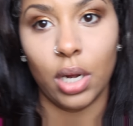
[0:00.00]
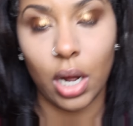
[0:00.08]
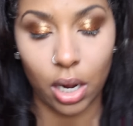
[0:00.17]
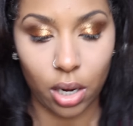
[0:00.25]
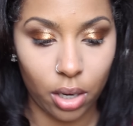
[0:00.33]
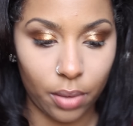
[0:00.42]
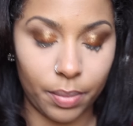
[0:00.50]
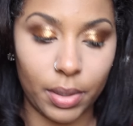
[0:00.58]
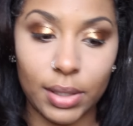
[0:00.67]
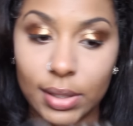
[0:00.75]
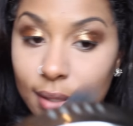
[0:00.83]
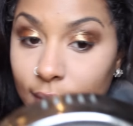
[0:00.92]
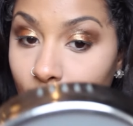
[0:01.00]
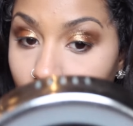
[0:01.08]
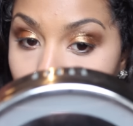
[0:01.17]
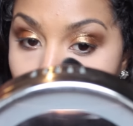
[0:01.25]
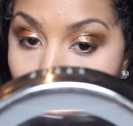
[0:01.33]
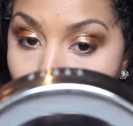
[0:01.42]
Um,
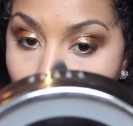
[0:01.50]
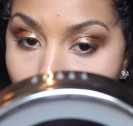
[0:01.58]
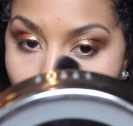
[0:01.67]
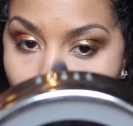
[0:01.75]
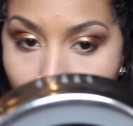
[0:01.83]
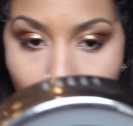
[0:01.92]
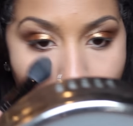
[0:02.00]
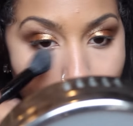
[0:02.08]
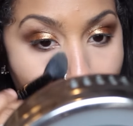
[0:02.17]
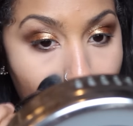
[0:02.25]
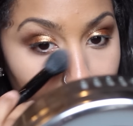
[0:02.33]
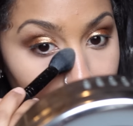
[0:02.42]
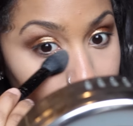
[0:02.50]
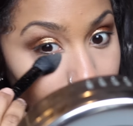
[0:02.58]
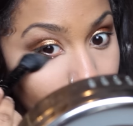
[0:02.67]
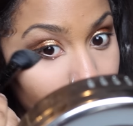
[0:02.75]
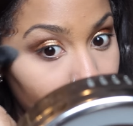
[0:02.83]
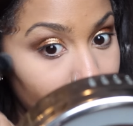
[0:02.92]
so
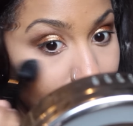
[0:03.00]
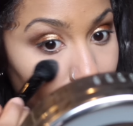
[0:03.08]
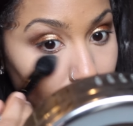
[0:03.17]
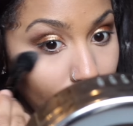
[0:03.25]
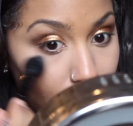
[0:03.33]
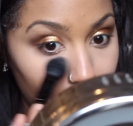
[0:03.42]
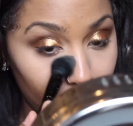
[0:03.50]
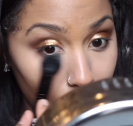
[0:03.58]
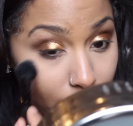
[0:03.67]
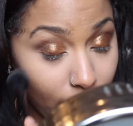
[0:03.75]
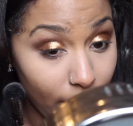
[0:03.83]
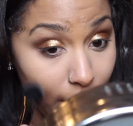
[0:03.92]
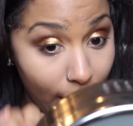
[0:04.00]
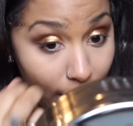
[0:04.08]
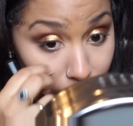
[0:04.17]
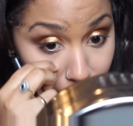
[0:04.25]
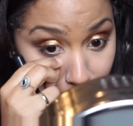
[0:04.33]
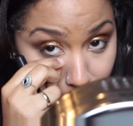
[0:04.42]
since I can't do that,
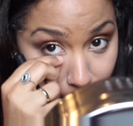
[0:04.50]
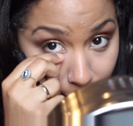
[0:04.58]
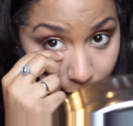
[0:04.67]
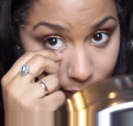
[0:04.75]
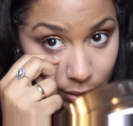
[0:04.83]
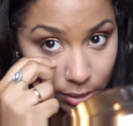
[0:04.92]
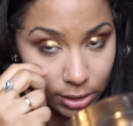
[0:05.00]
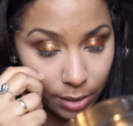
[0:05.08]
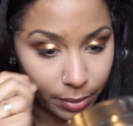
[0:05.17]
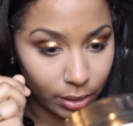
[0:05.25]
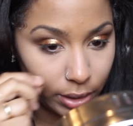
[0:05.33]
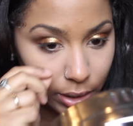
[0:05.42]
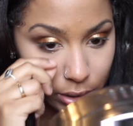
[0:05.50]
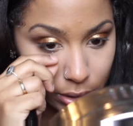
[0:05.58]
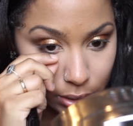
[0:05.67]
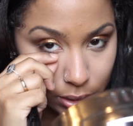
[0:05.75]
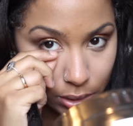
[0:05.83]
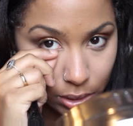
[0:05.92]
I really have to typically
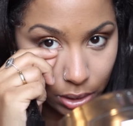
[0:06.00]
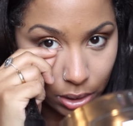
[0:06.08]
just